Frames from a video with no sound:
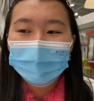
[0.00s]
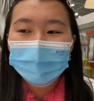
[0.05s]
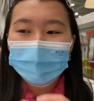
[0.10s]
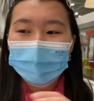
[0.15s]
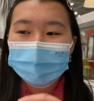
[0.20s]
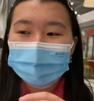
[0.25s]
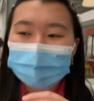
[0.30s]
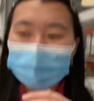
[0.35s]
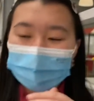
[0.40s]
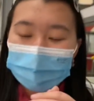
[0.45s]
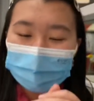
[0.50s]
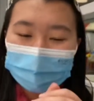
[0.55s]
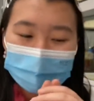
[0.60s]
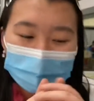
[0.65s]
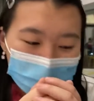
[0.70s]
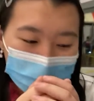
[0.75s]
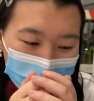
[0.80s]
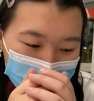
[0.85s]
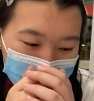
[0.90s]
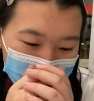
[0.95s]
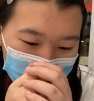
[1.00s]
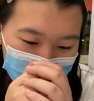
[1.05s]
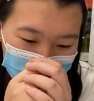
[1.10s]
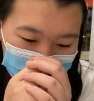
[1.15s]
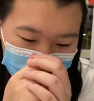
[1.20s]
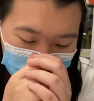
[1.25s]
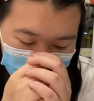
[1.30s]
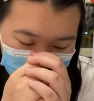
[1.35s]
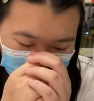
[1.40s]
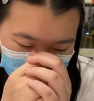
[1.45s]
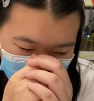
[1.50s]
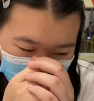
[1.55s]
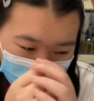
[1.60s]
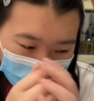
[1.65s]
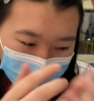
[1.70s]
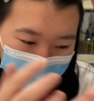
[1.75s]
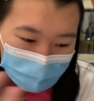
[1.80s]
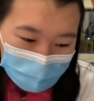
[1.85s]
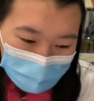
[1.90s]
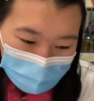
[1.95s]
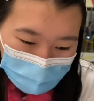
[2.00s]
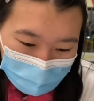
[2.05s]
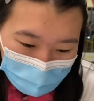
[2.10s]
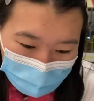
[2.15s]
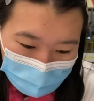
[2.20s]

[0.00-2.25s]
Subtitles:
So the best way to reduce this